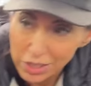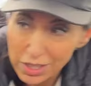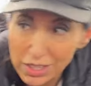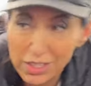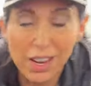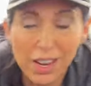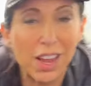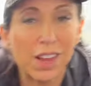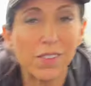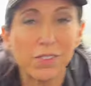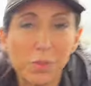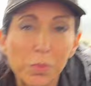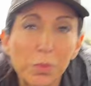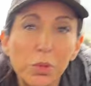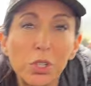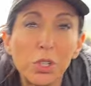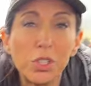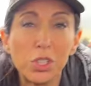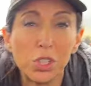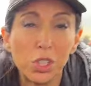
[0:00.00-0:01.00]
need to have some
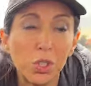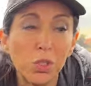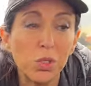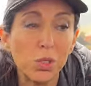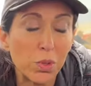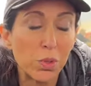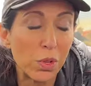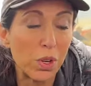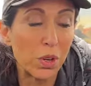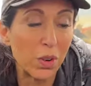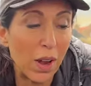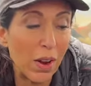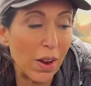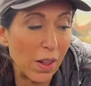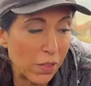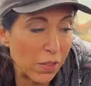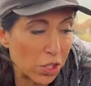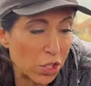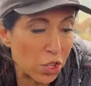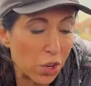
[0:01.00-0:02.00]
good tunes when you're out
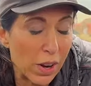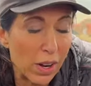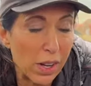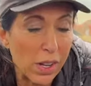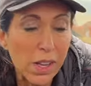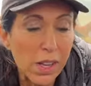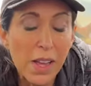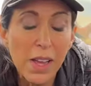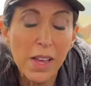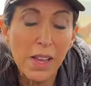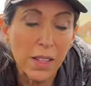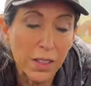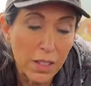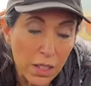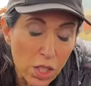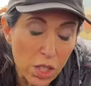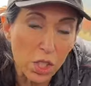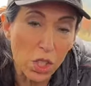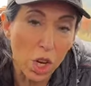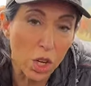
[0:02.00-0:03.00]
on the trail.
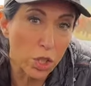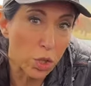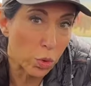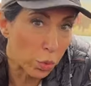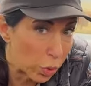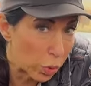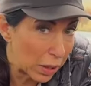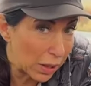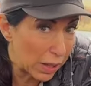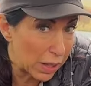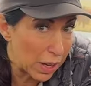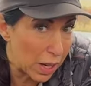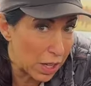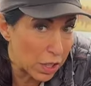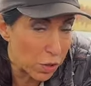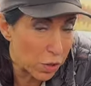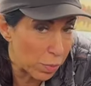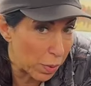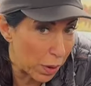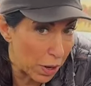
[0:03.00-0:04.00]
This is also really nice
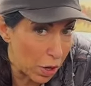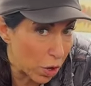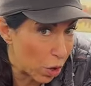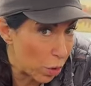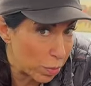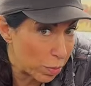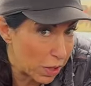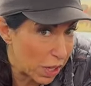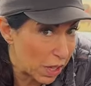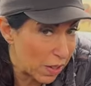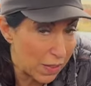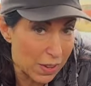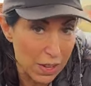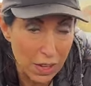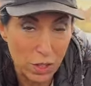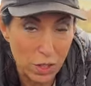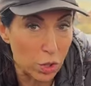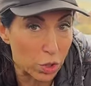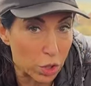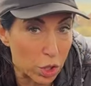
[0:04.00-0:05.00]
for bringing home
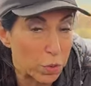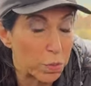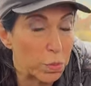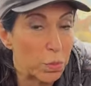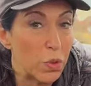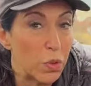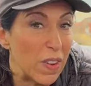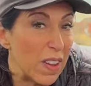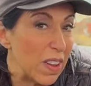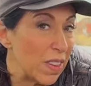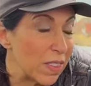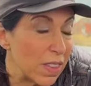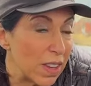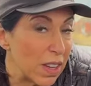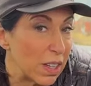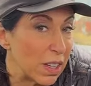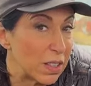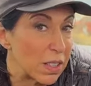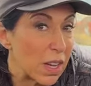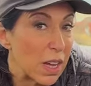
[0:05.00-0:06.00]
TVs or just moving
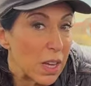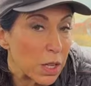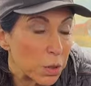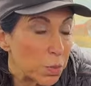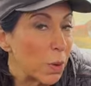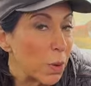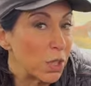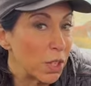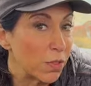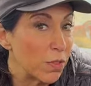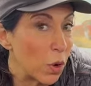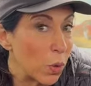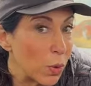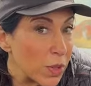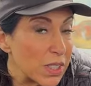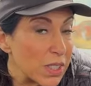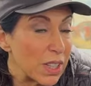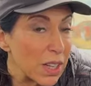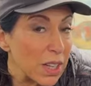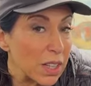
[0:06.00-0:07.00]
things, especially if no
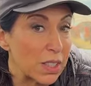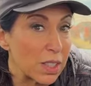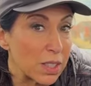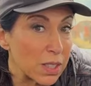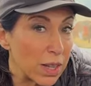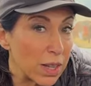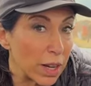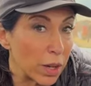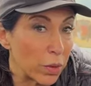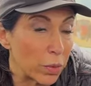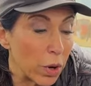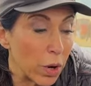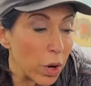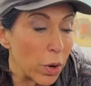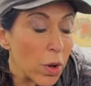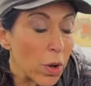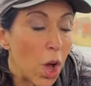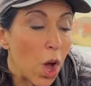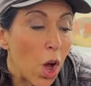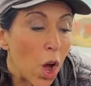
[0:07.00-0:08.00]
one's sitting in the second
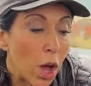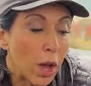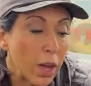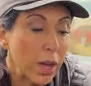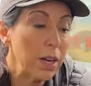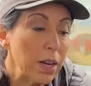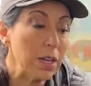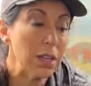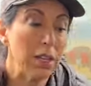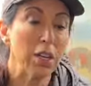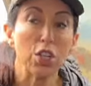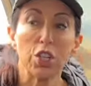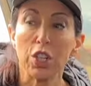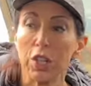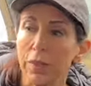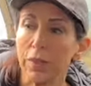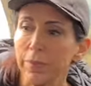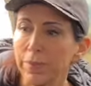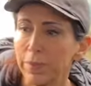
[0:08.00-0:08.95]
row. In addition,